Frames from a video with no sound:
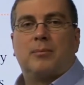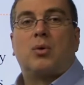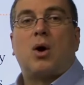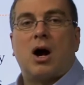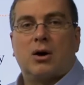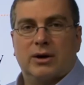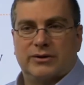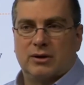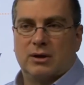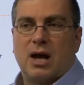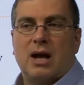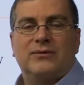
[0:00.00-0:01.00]
progress or
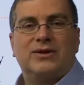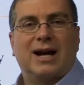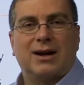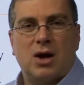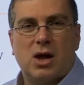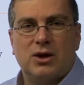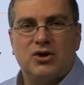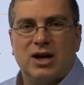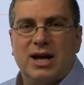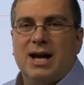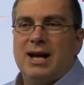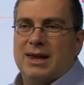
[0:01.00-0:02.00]
a lot of
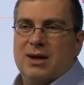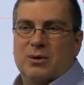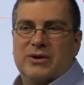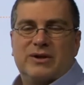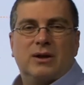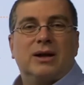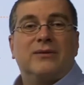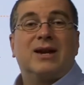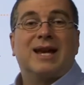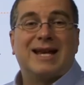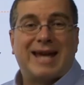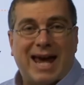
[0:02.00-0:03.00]
technology, they were still living
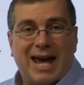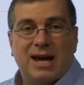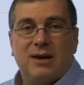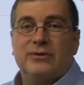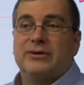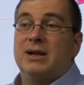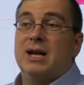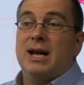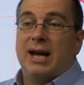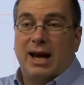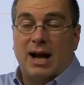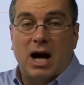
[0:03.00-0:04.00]
in caves and
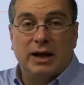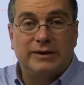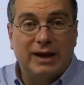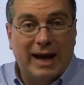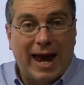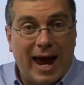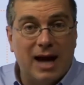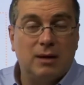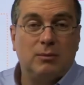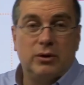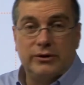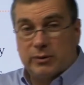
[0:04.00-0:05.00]
hunting
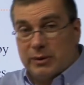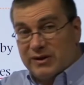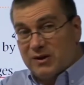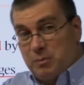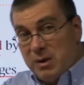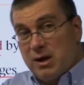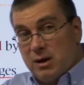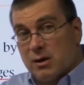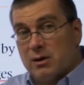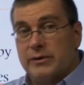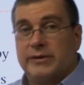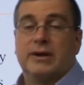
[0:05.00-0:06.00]
animals with
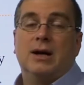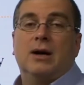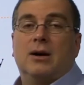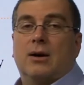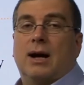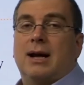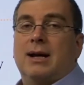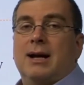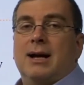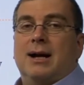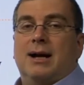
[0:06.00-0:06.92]
spears, right?